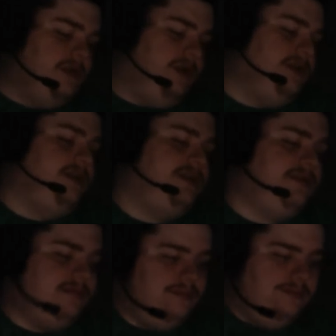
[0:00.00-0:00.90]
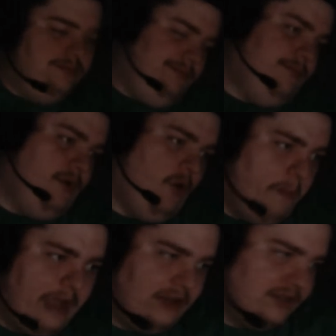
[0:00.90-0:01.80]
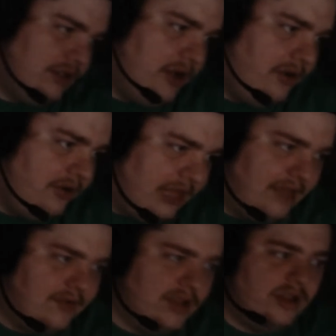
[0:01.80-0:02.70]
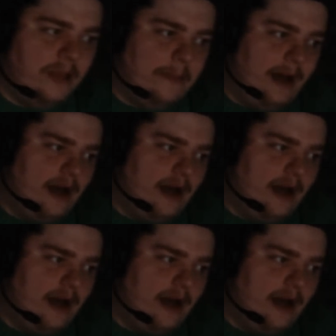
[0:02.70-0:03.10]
and results is omega slow. Like, even though the